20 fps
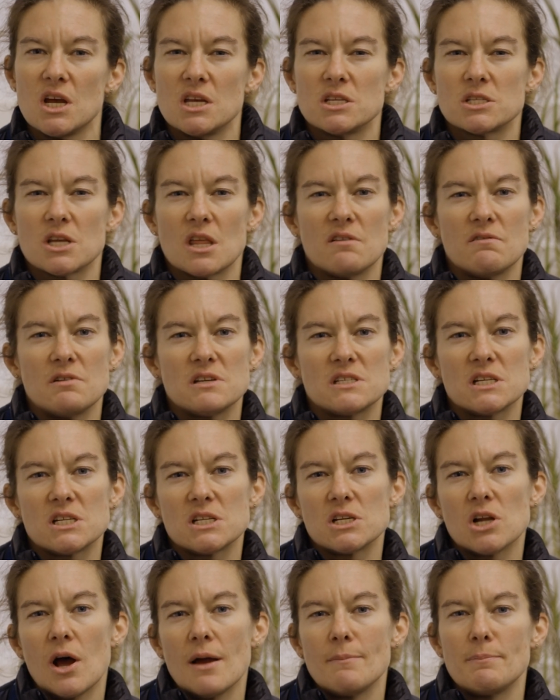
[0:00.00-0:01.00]
So there is a
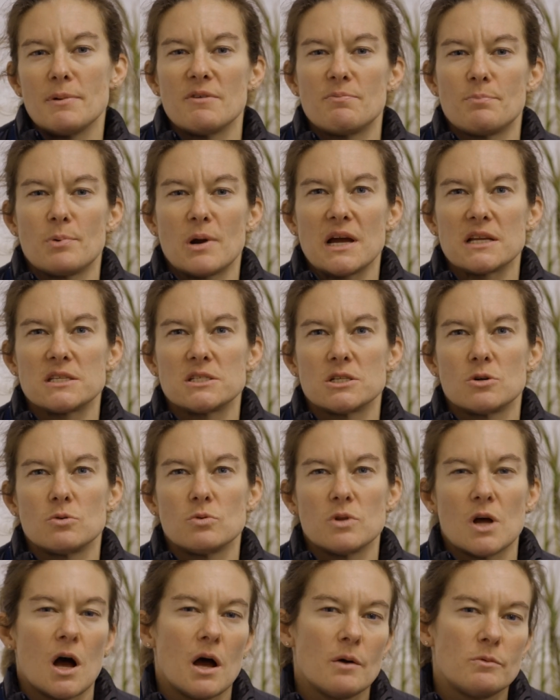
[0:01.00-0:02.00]
slight bit of practical
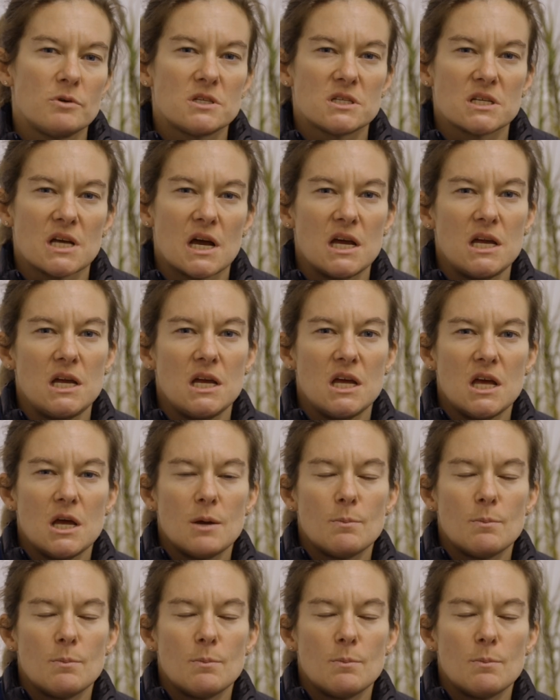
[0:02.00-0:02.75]
that I would say,